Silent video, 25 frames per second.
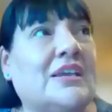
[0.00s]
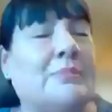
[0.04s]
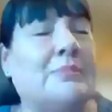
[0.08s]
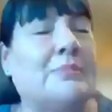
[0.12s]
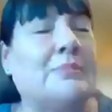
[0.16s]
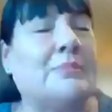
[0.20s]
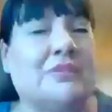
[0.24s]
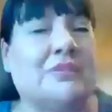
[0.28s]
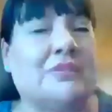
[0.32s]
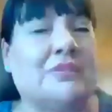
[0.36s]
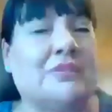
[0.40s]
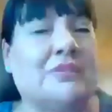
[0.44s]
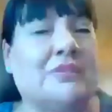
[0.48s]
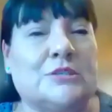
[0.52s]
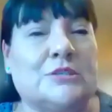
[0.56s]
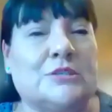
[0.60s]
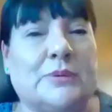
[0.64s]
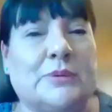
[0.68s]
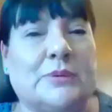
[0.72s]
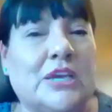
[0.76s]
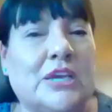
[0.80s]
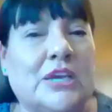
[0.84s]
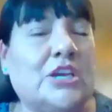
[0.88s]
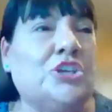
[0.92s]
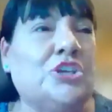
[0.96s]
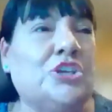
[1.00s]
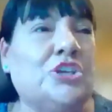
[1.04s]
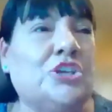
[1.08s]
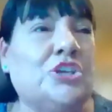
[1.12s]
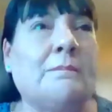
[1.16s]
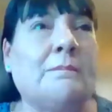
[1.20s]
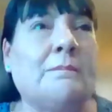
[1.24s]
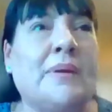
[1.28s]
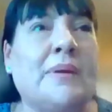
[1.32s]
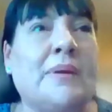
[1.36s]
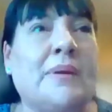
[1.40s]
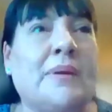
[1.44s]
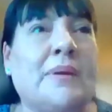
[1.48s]
I can't even think about
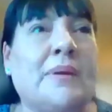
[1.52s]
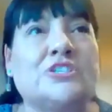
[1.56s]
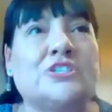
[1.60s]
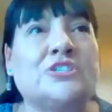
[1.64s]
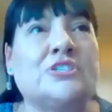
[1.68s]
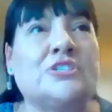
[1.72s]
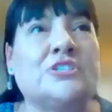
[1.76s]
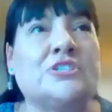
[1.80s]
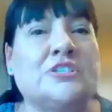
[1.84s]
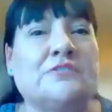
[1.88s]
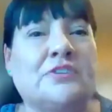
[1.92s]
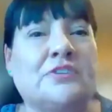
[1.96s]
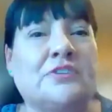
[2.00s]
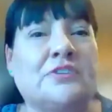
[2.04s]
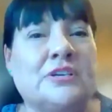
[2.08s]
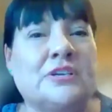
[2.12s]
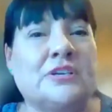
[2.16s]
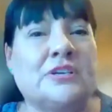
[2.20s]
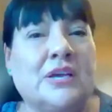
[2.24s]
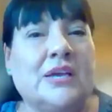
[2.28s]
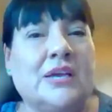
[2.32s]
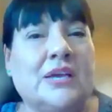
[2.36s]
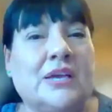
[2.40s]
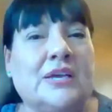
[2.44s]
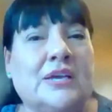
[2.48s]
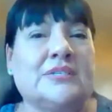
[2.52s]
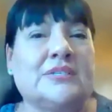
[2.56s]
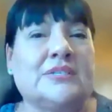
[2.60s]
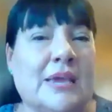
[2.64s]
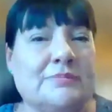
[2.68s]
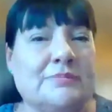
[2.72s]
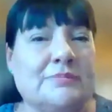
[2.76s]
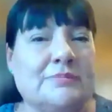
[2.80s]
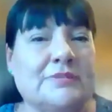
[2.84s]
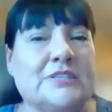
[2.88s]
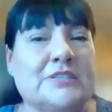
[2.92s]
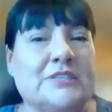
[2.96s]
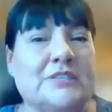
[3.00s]
this. But you compare it to
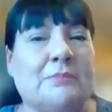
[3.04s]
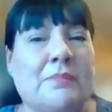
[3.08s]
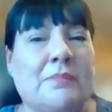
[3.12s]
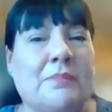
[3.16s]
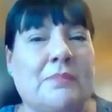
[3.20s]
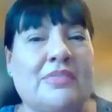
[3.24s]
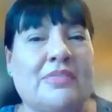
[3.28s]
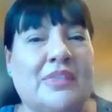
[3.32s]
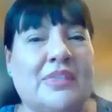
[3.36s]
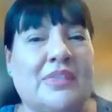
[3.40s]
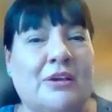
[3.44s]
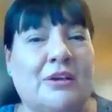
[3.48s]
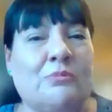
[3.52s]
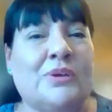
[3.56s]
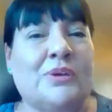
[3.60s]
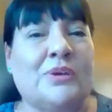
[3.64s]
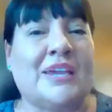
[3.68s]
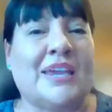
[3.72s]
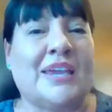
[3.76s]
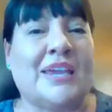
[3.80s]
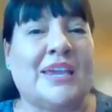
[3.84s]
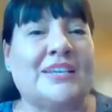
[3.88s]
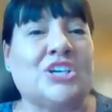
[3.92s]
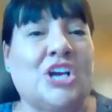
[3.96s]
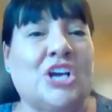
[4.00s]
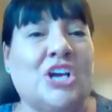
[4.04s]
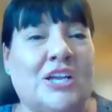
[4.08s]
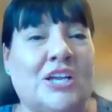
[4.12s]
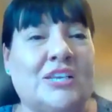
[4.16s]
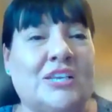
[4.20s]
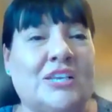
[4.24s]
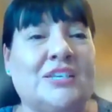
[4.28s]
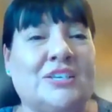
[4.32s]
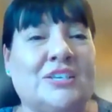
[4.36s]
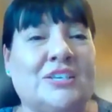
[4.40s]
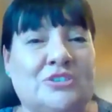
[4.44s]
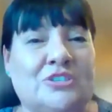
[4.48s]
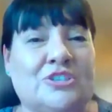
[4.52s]
different types of math that we
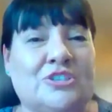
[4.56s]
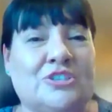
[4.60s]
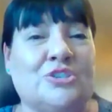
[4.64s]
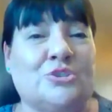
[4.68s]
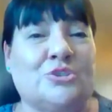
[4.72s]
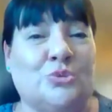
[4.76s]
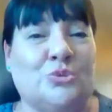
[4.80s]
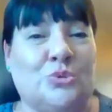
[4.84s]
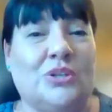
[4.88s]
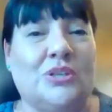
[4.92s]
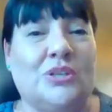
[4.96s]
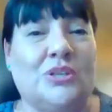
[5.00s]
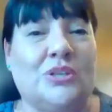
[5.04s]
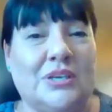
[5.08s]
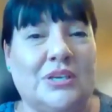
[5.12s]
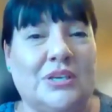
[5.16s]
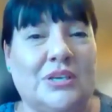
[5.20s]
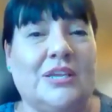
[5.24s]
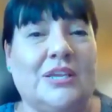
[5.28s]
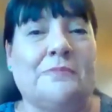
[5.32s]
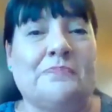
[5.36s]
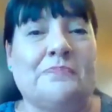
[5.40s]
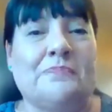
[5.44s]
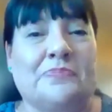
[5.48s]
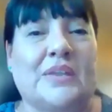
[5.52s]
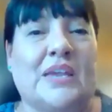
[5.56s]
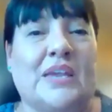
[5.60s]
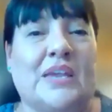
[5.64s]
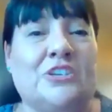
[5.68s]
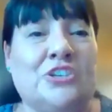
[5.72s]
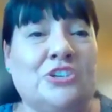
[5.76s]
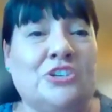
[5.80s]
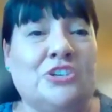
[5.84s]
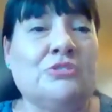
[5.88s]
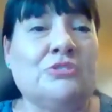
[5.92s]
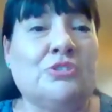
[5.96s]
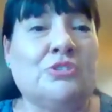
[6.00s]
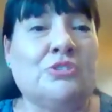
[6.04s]
get taught in school,
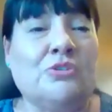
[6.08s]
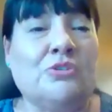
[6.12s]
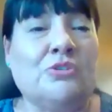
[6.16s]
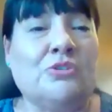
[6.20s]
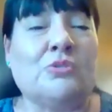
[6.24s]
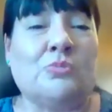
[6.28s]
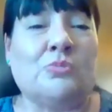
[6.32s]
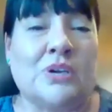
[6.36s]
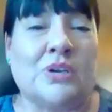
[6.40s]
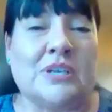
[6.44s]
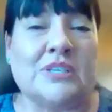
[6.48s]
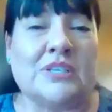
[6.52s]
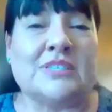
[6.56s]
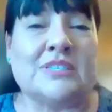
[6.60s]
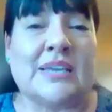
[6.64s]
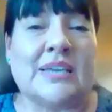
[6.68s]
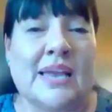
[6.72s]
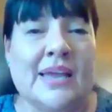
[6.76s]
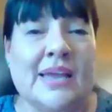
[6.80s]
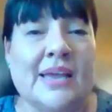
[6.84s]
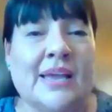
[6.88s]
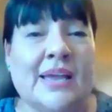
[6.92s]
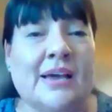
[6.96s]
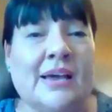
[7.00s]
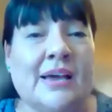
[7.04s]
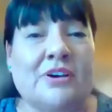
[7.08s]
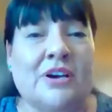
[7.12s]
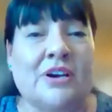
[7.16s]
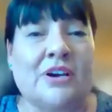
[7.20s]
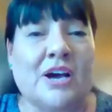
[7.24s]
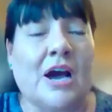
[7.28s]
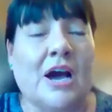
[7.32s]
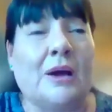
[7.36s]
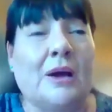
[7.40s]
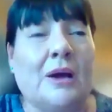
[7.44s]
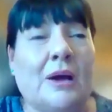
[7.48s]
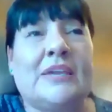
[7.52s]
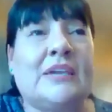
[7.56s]
and you'll know the ones that have a
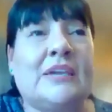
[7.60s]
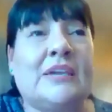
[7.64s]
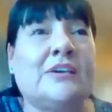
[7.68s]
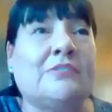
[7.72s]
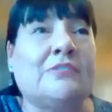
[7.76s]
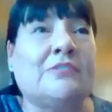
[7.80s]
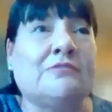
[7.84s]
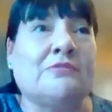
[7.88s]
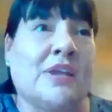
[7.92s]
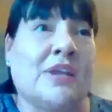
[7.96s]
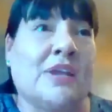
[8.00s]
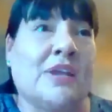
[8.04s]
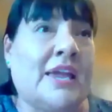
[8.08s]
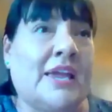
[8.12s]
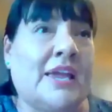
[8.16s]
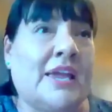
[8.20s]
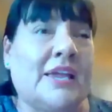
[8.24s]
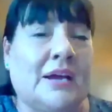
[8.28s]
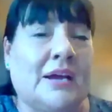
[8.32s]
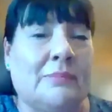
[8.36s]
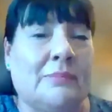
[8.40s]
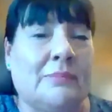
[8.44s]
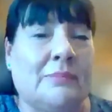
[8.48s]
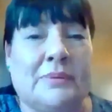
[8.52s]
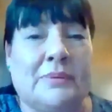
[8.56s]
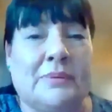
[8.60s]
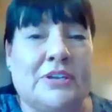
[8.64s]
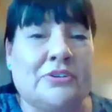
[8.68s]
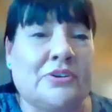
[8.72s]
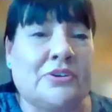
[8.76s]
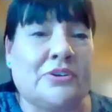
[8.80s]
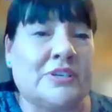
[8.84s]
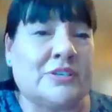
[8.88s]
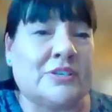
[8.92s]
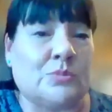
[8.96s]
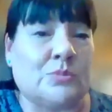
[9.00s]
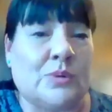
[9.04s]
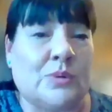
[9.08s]
hobby of, hey, I'm a
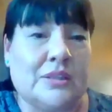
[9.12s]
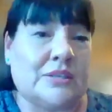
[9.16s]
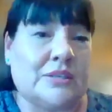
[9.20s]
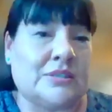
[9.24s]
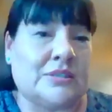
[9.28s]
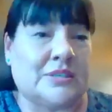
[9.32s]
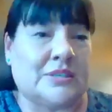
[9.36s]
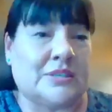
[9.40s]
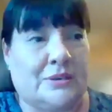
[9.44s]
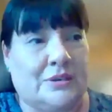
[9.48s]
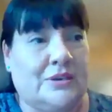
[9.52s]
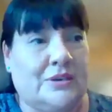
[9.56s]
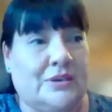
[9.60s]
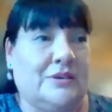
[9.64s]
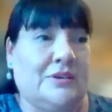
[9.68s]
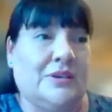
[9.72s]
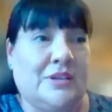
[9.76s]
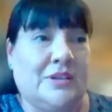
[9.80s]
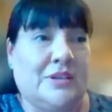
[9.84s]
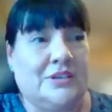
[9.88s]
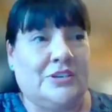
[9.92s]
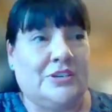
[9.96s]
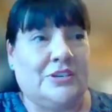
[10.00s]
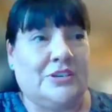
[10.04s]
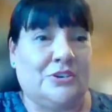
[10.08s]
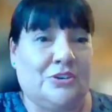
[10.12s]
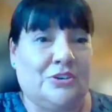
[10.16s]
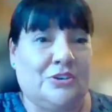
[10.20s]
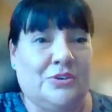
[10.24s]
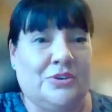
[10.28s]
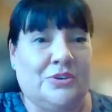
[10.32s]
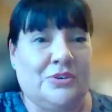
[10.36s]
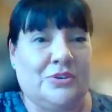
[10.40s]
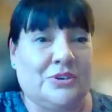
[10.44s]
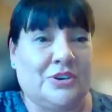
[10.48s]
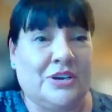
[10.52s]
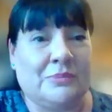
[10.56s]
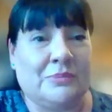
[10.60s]
beater as well as a, you
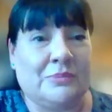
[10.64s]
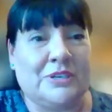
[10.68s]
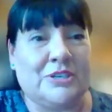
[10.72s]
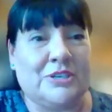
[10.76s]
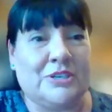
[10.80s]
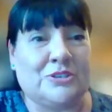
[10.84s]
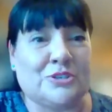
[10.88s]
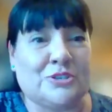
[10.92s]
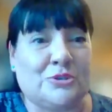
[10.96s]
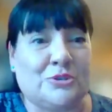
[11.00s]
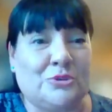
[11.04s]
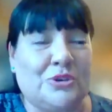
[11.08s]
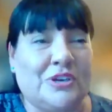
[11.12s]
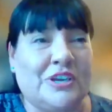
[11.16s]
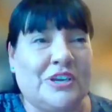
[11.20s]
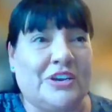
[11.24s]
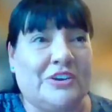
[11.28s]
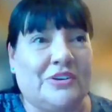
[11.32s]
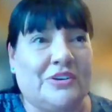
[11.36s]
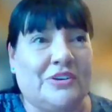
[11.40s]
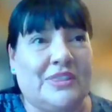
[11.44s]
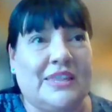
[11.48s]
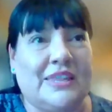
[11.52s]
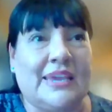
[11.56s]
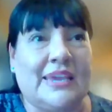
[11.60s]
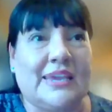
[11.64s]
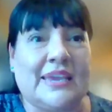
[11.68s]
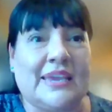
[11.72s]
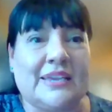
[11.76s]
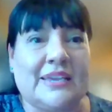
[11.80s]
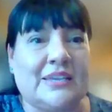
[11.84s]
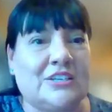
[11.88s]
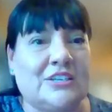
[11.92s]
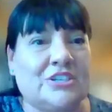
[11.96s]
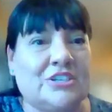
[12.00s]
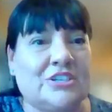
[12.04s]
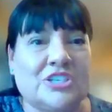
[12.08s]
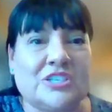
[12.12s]
know, coming to school here, and they get
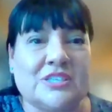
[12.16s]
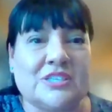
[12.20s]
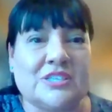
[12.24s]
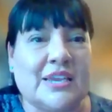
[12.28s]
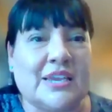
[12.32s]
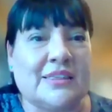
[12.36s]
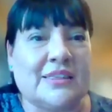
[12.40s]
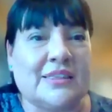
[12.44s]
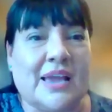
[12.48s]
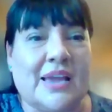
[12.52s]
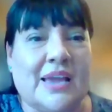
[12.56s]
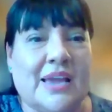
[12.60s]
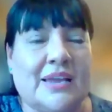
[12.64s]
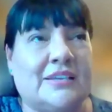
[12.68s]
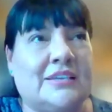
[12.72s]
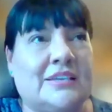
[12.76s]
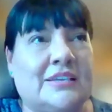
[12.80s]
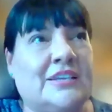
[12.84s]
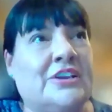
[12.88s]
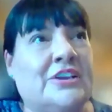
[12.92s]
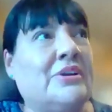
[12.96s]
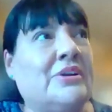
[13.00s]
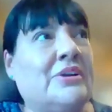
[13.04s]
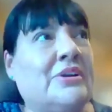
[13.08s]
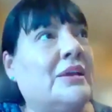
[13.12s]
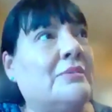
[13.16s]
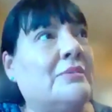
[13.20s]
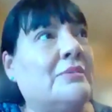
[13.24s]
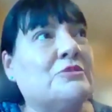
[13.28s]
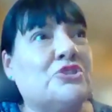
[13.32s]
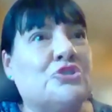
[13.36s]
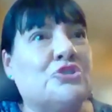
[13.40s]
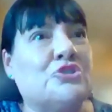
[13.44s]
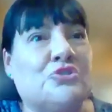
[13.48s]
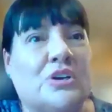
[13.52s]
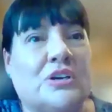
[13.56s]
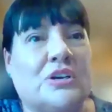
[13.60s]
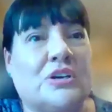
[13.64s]
it just like that. And here I am
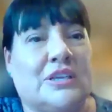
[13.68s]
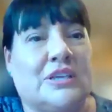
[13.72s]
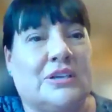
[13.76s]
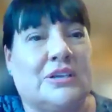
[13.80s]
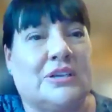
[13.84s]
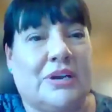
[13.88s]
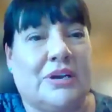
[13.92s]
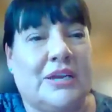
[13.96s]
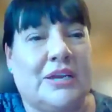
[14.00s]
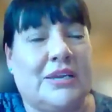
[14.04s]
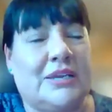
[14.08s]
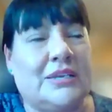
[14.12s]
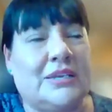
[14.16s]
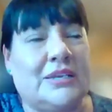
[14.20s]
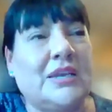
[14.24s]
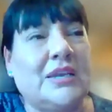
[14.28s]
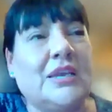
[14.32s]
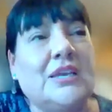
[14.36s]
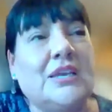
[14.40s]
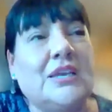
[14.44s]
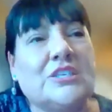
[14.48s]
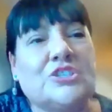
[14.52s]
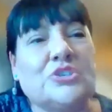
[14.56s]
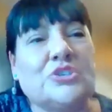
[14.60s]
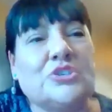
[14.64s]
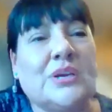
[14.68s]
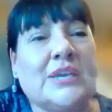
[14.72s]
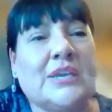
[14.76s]
struggling, right? So